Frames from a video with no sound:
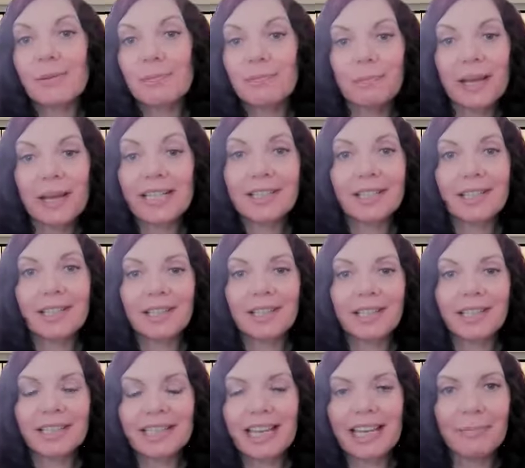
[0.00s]
it's
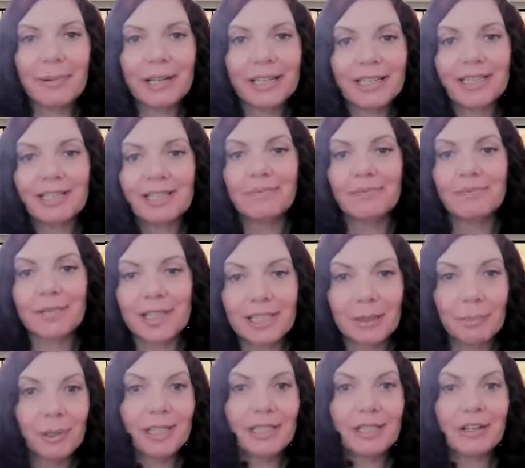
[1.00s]
basically the same as
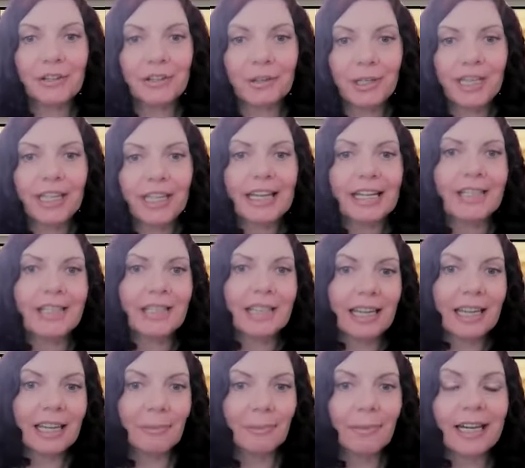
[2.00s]
sleeping in on the weekends
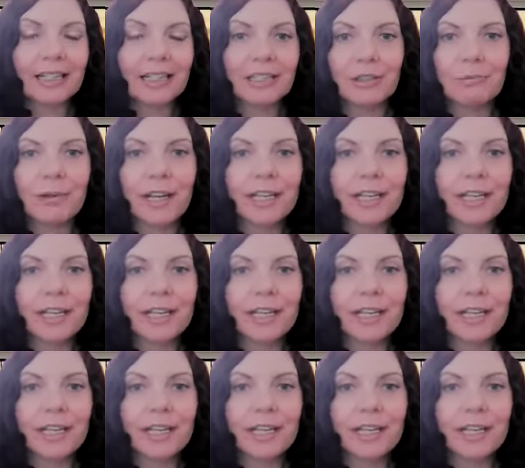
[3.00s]
and getting back